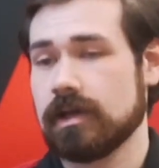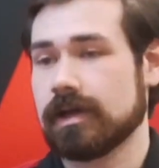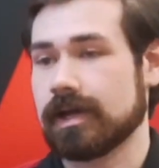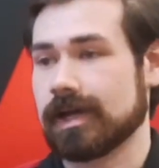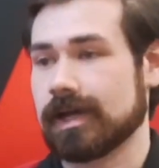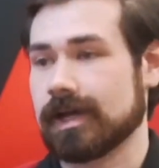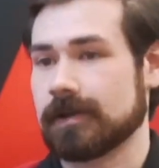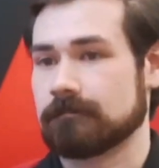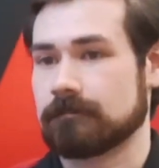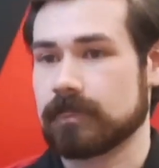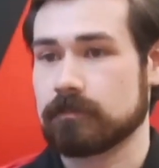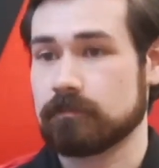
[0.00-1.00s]

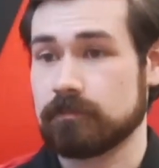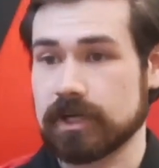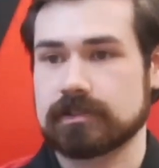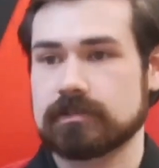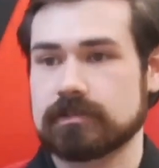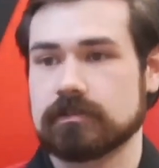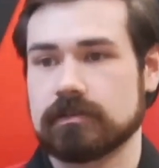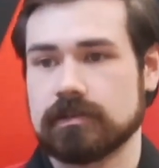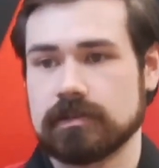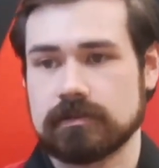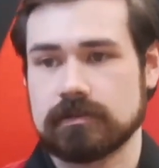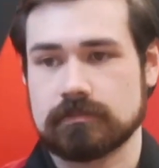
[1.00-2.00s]
But
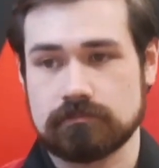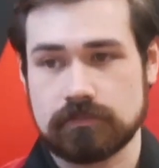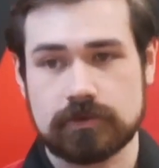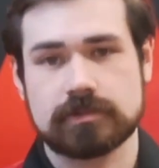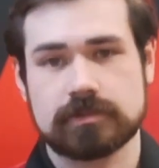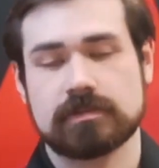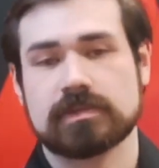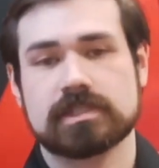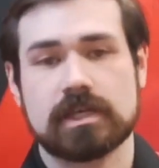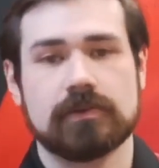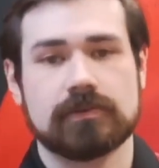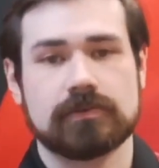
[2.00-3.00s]
the motors
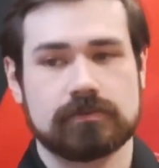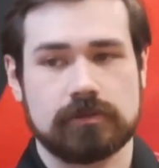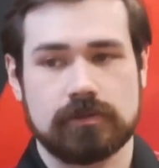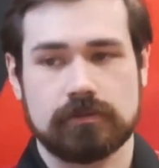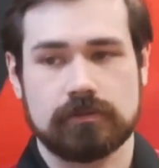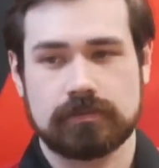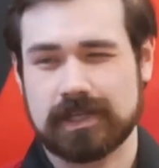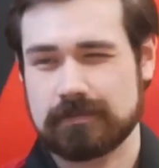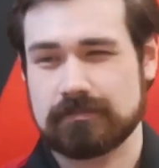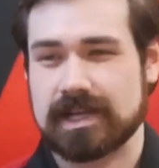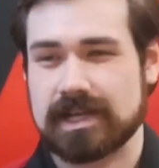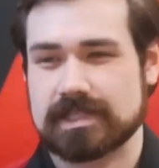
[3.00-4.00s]
themselves will kind of
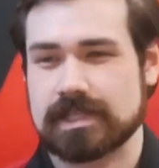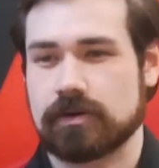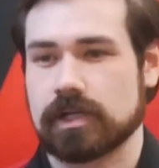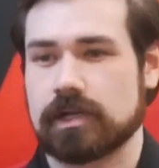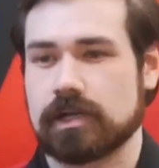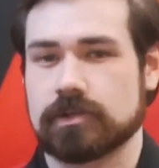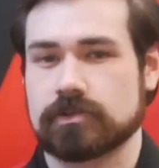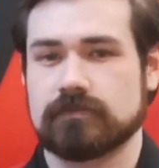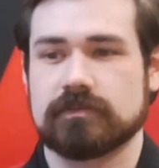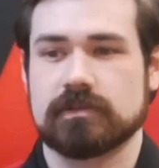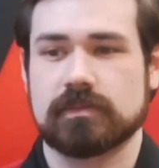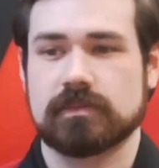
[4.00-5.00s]
max out at
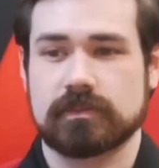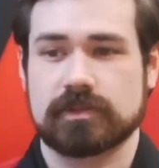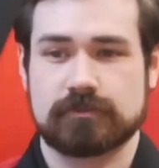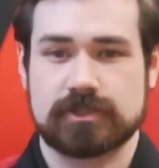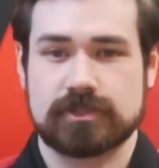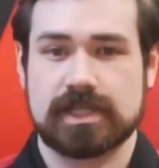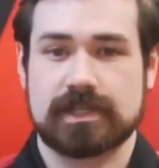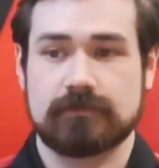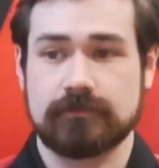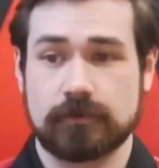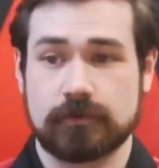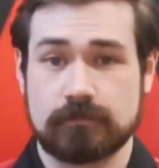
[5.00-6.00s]
150 millimeters per second
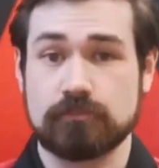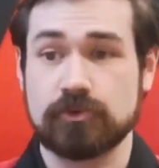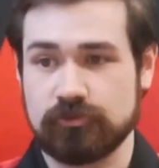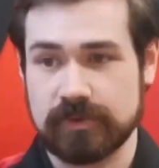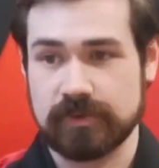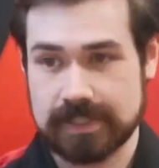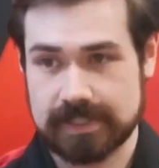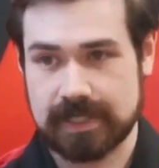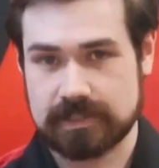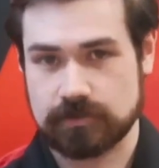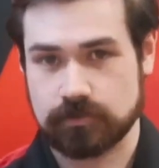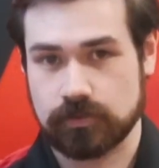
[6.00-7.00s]
for movement in the
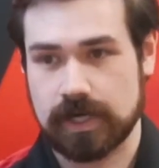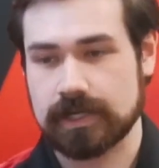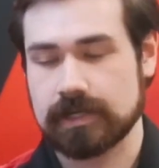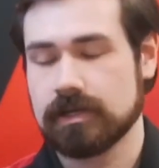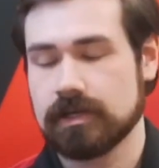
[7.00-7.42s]
X and Y.